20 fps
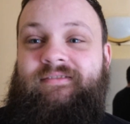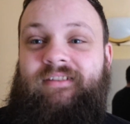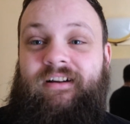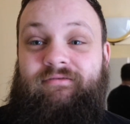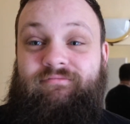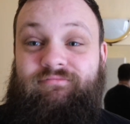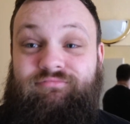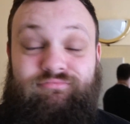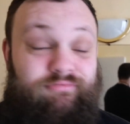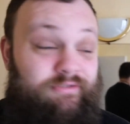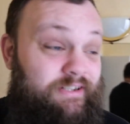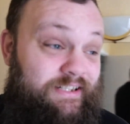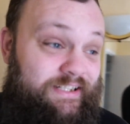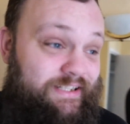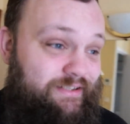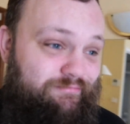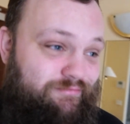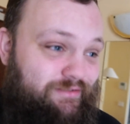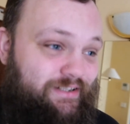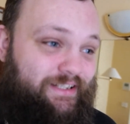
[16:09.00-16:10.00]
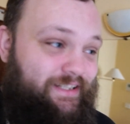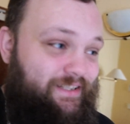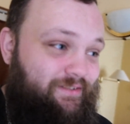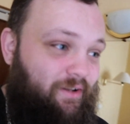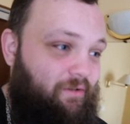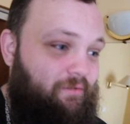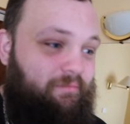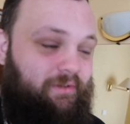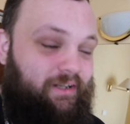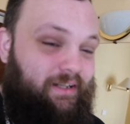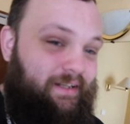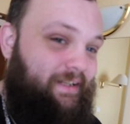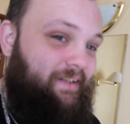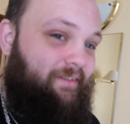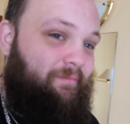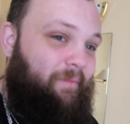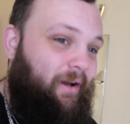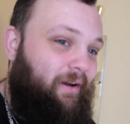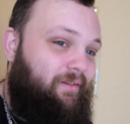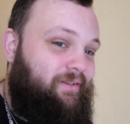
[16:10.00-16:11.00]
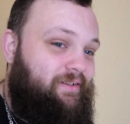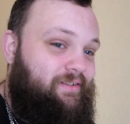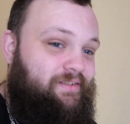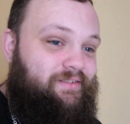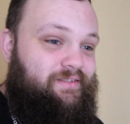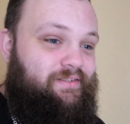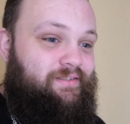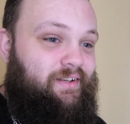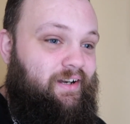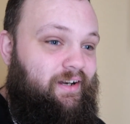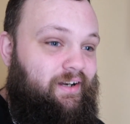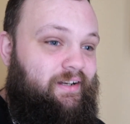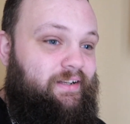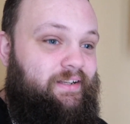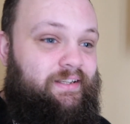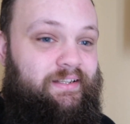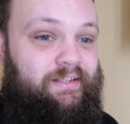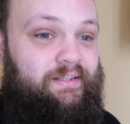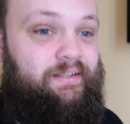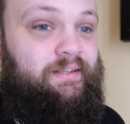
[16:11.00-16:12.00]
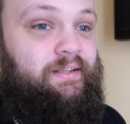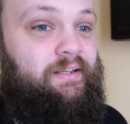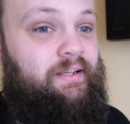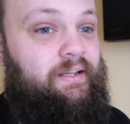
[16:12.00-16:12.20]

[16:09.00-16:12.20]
I really don't want to leave Paris. I